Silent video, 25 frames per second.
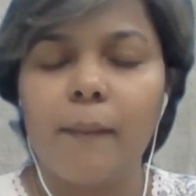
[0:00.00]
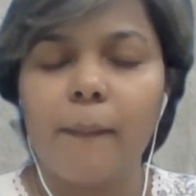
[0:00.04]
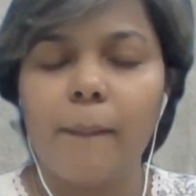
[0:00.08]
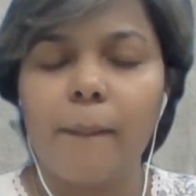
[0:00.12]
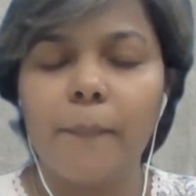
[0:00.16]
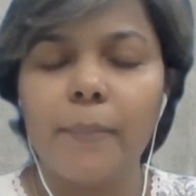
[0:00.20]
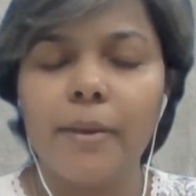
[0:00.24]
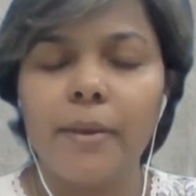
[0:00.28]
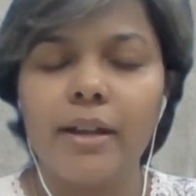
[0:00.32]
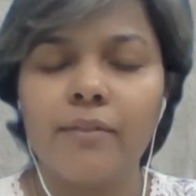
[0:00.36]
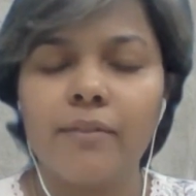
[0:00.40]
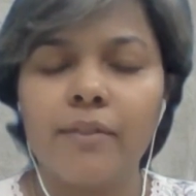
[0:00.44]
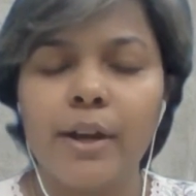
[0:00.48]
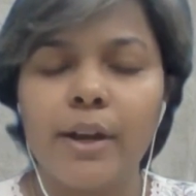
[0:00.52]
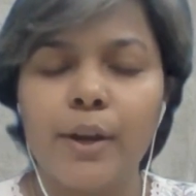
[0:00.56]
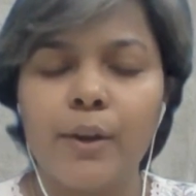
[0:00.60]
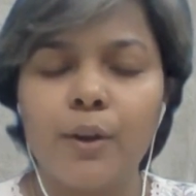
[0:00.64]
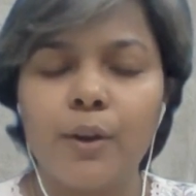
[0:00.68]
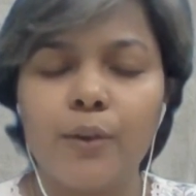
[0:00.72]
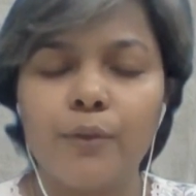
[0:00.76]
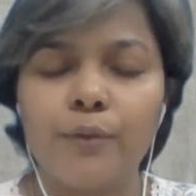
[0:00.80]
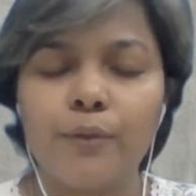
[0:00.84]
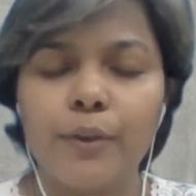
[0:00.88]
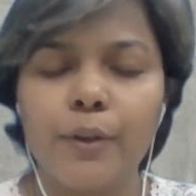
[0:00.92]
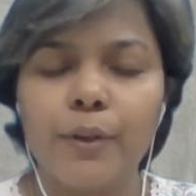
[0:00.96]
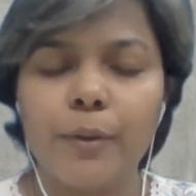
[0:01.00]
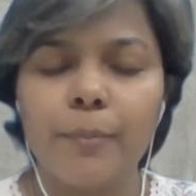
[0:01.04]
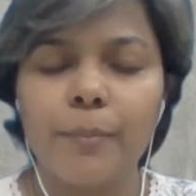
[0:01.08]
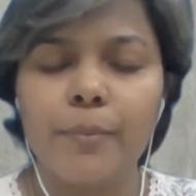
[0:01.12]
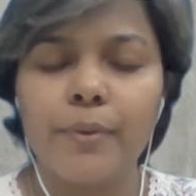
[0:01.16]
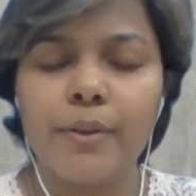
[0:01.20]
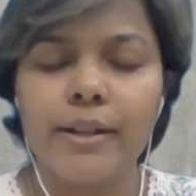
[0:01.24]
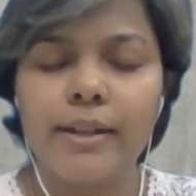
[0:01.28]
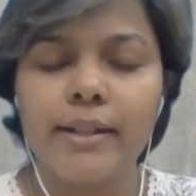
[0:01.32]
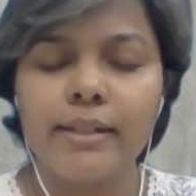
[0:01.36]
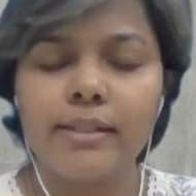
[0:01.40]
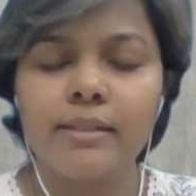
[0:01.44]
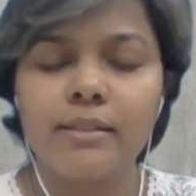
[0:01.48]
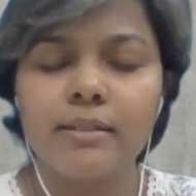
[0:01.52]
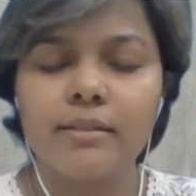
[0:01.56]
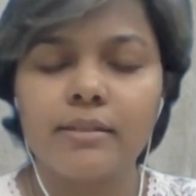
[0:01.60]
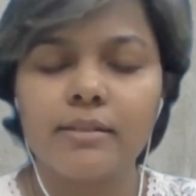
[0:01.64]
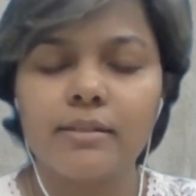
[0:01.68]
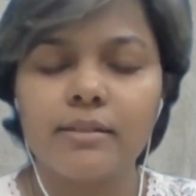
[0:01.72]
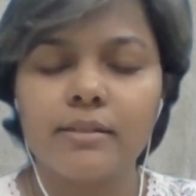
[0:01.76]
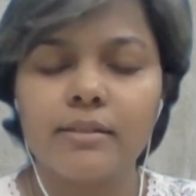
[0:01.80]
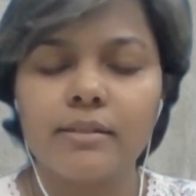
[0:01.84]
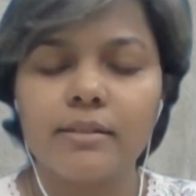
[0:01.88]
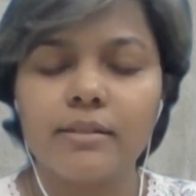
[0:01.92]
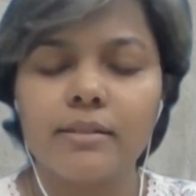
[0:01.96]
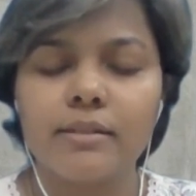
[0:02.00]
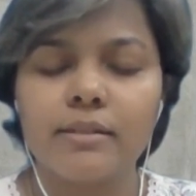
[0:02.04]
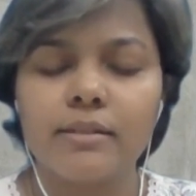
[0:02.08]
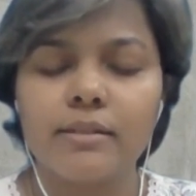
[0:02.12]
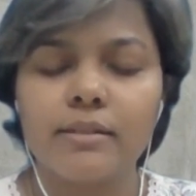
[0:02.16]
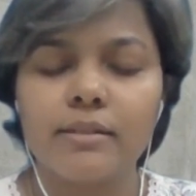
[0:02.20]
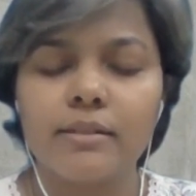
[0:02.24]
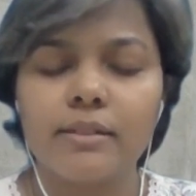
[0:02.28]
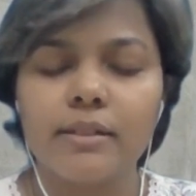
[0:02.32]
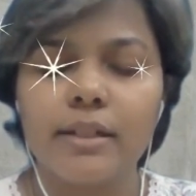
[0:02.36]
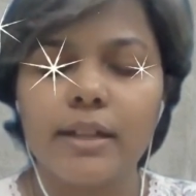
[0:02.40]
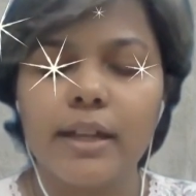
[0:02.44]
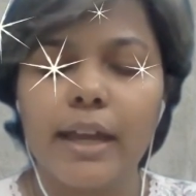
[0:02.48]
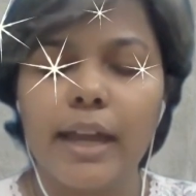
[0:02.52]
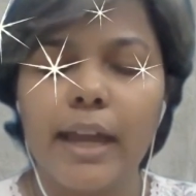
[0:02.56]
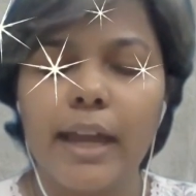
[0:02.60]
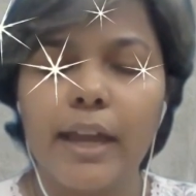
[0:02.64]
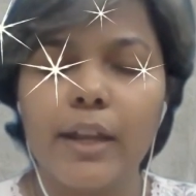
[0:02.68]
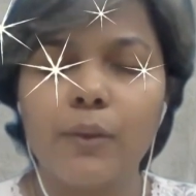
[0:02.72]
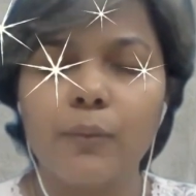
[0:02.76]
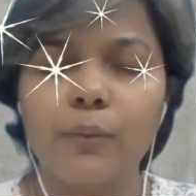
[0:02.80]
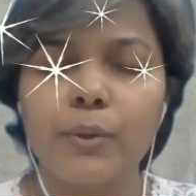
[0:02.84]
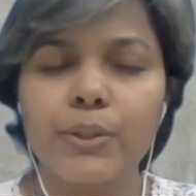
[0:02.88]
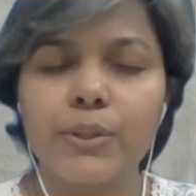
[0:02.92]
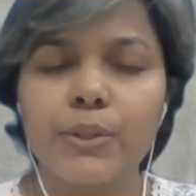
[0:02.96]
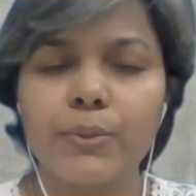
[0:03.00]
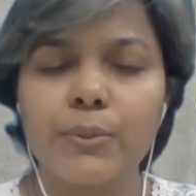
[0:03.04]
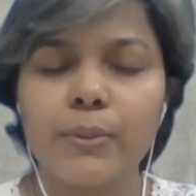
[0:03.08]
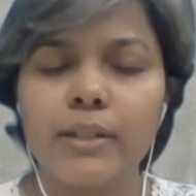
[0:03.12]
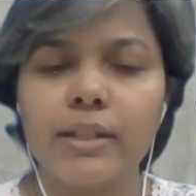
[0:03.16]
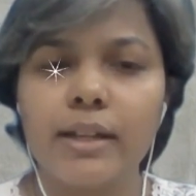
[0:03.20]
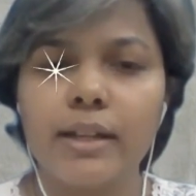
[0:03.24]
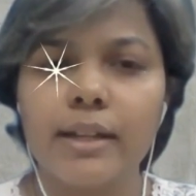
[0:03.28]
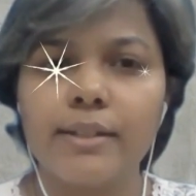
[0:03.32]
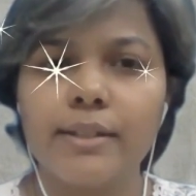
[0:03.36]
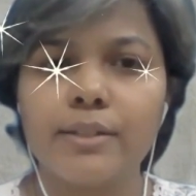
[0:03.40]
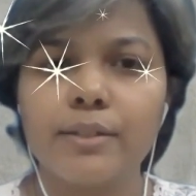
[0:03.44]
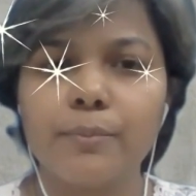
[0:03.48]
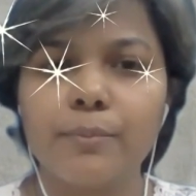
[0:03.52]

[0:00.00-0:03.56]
Be aware of your breath and visualize a